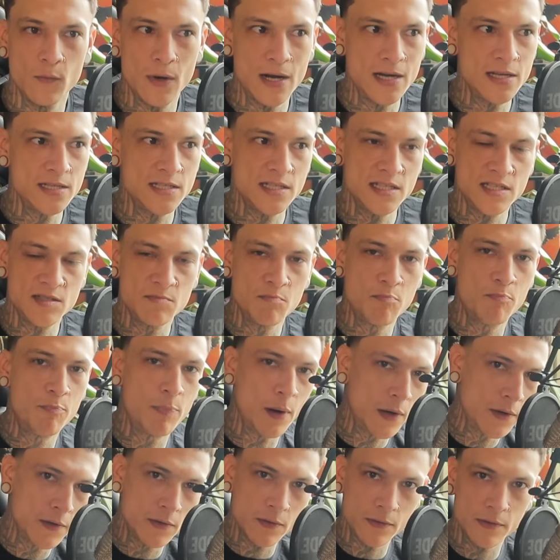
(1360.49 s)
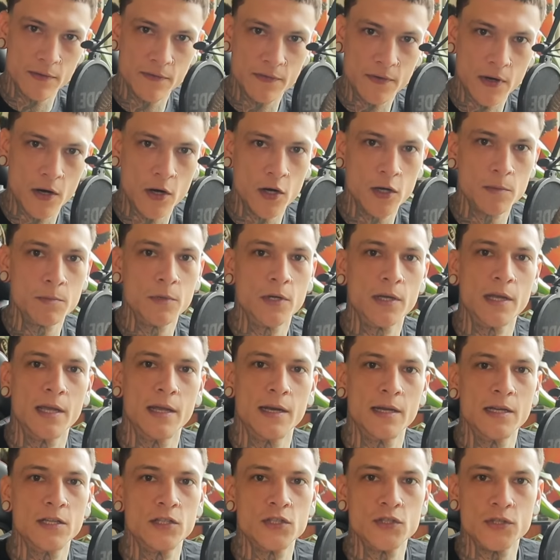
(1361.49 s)
Why is this bundle of karma
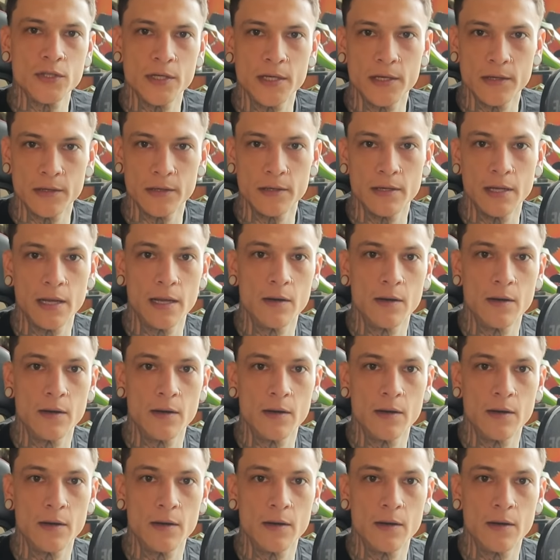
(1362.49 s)
getting triggered?